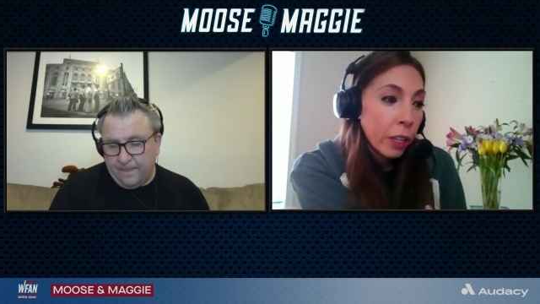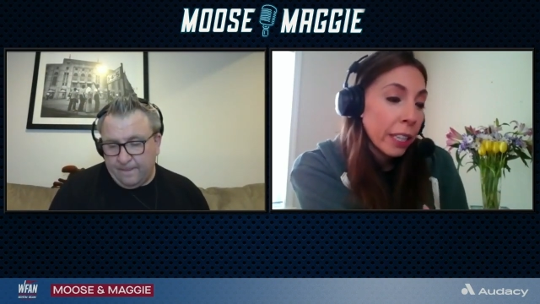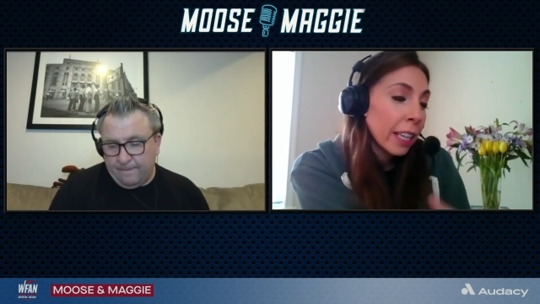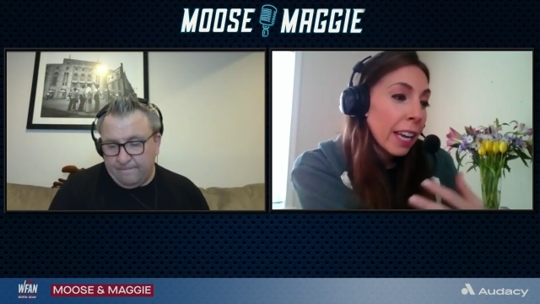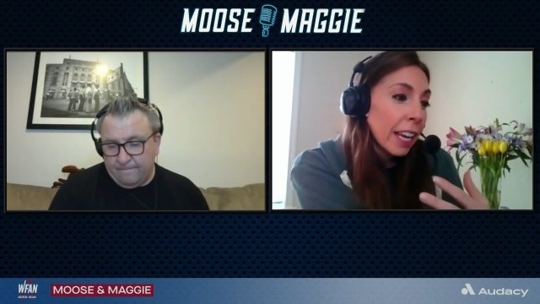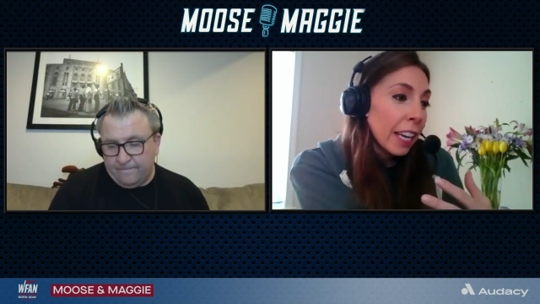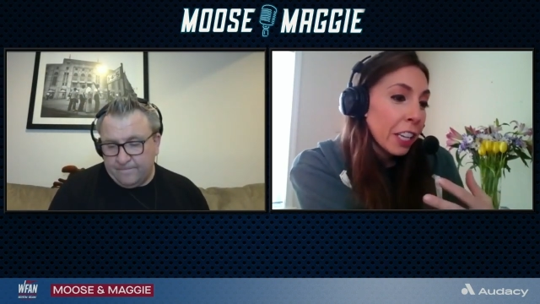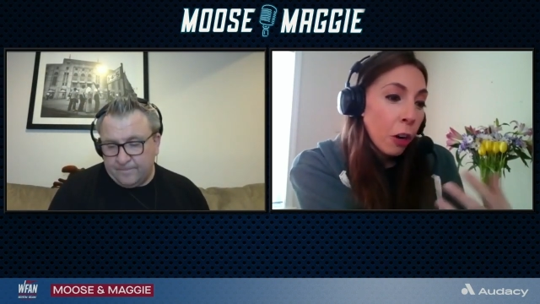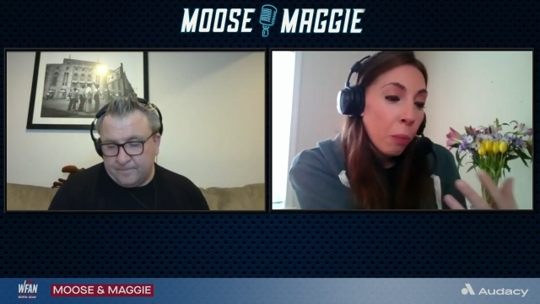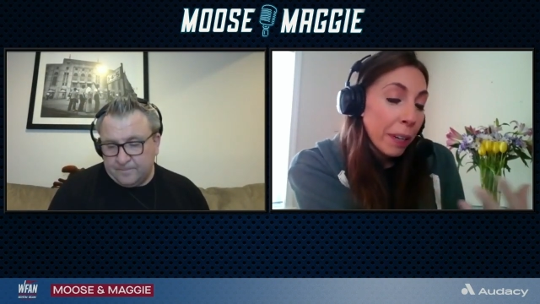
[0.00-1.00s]
Speaker 1: And, you
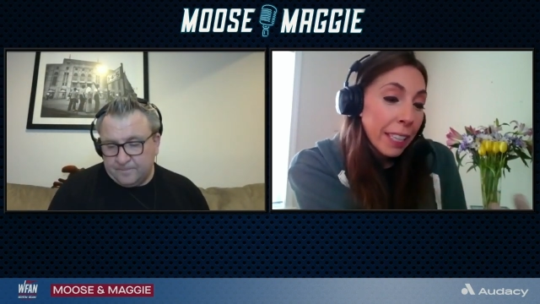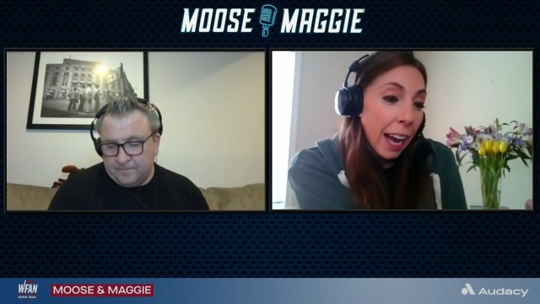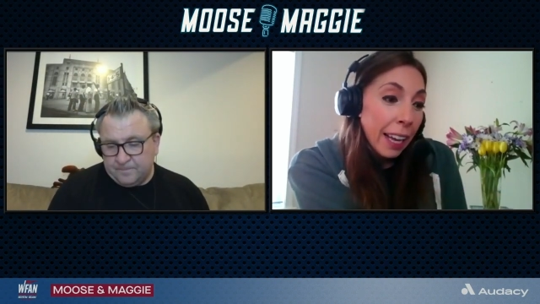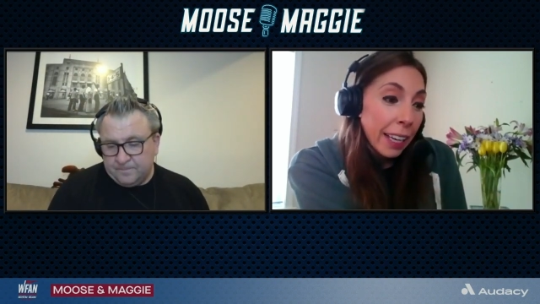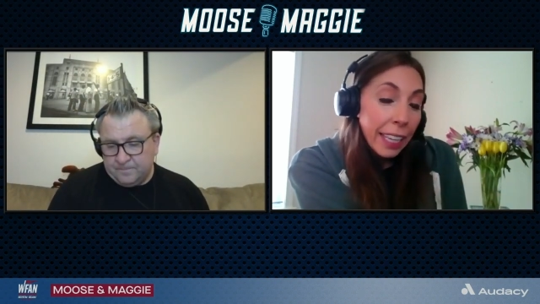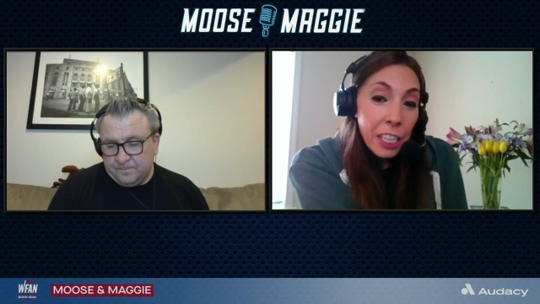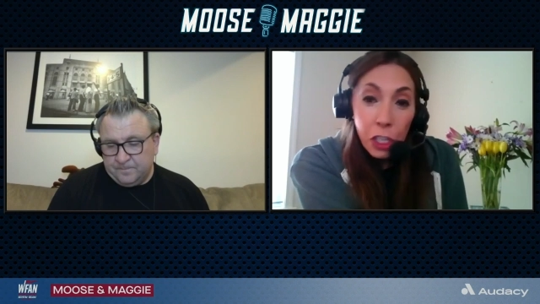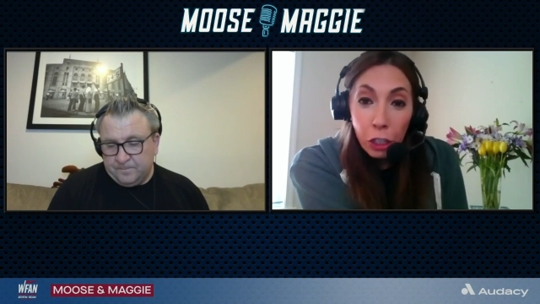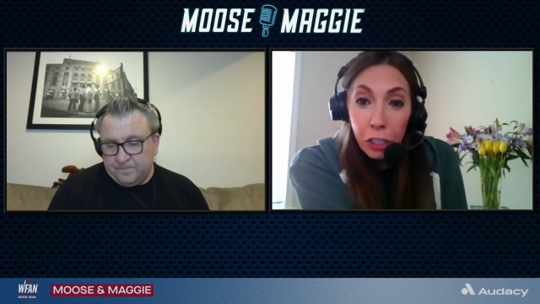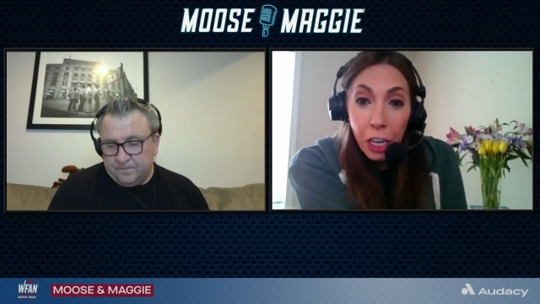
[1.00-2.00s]
know, but he's
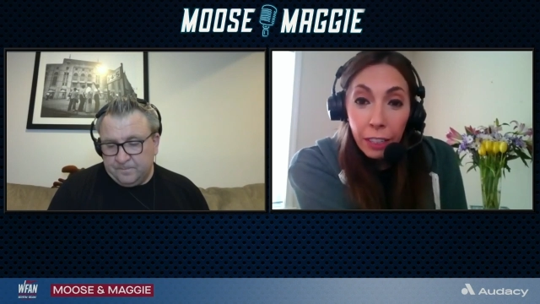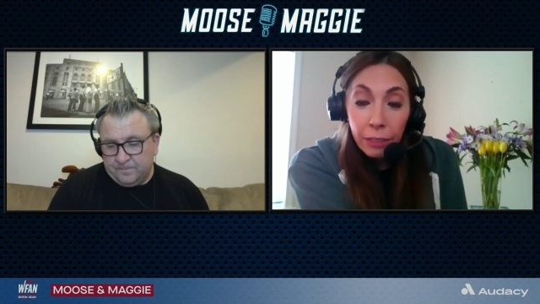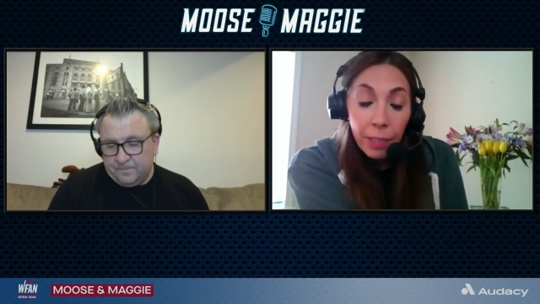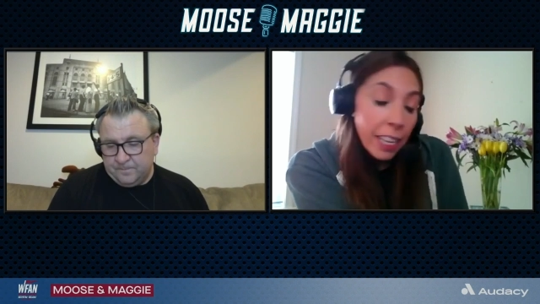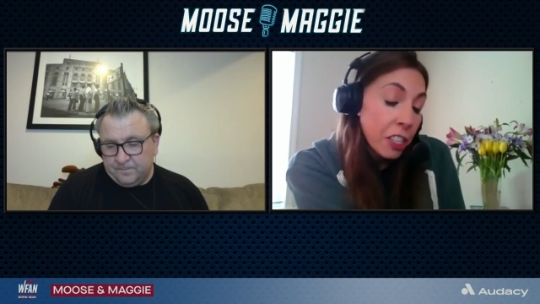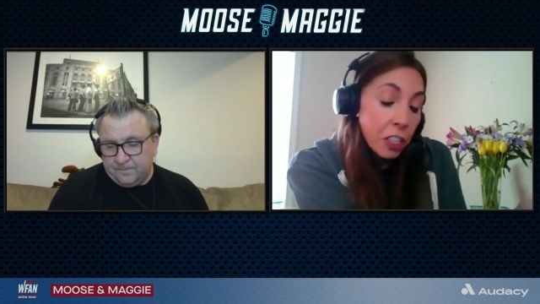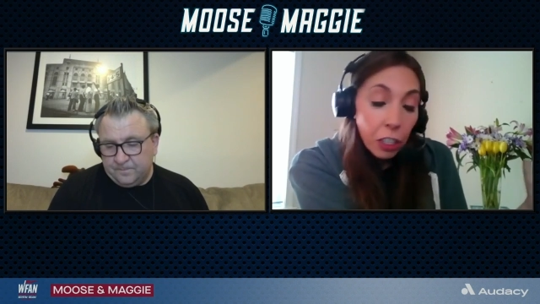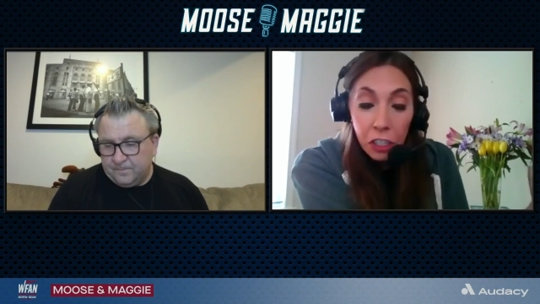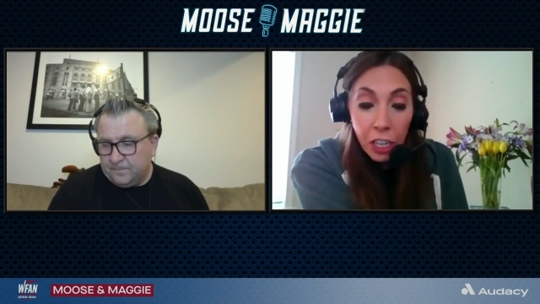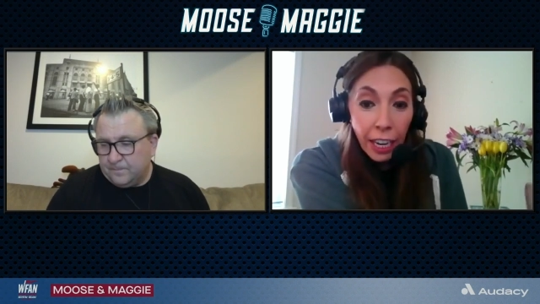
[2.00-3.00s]
searching he's
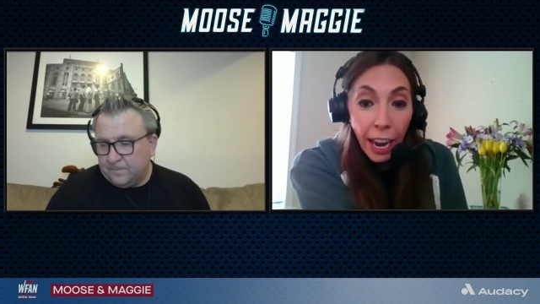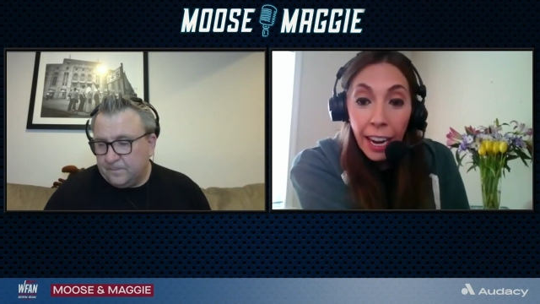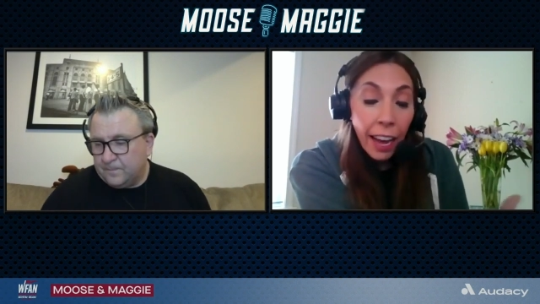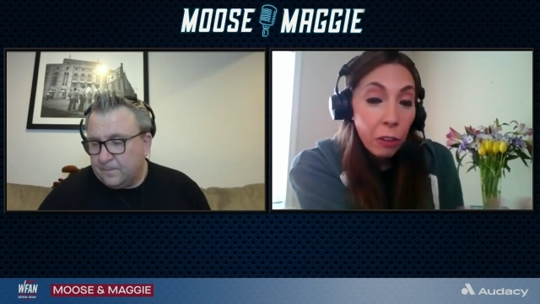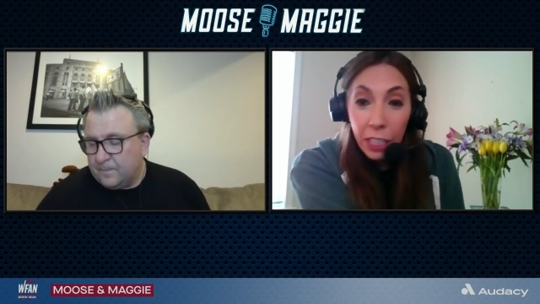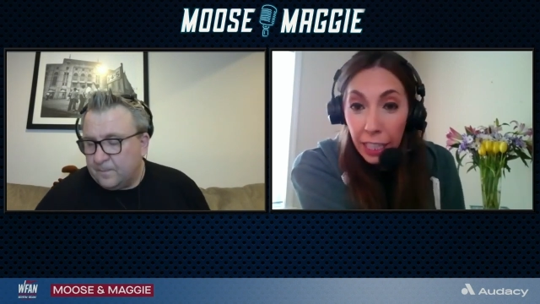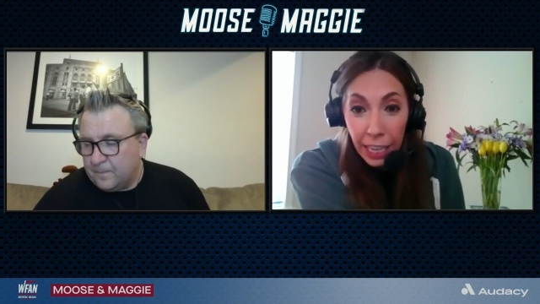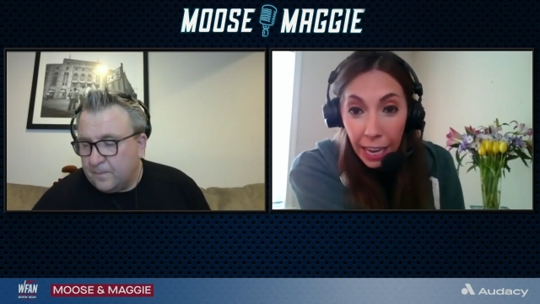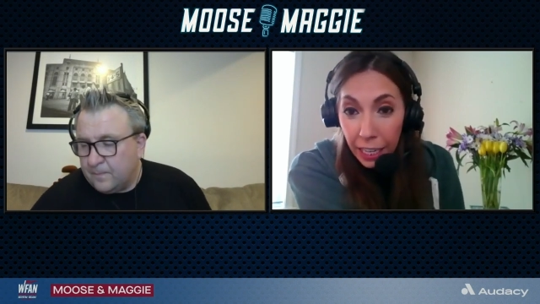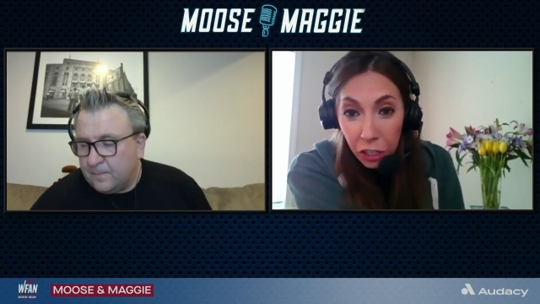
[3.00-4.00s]
searching, and I don't think the
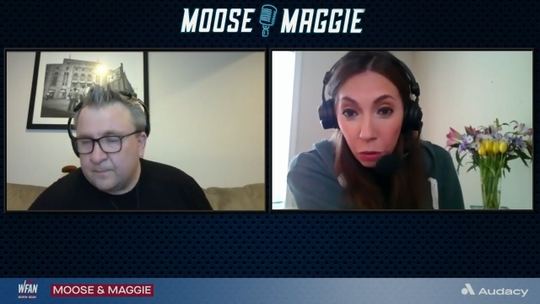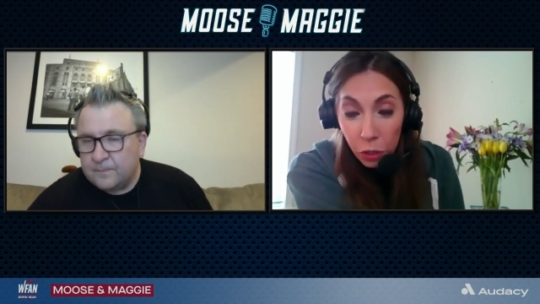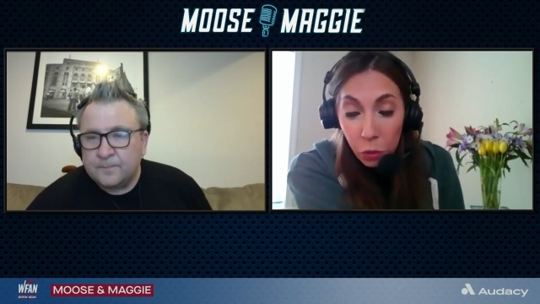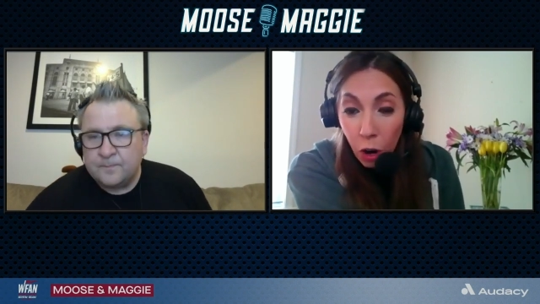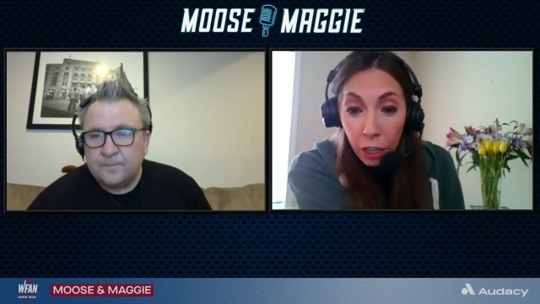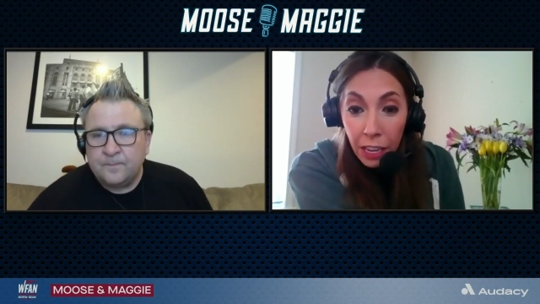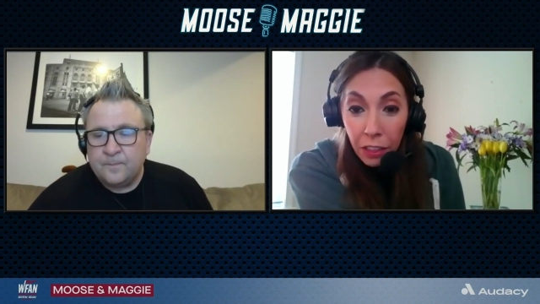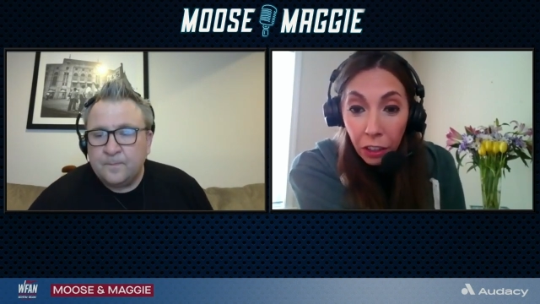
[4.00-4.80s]
Yankees know what's wrong either.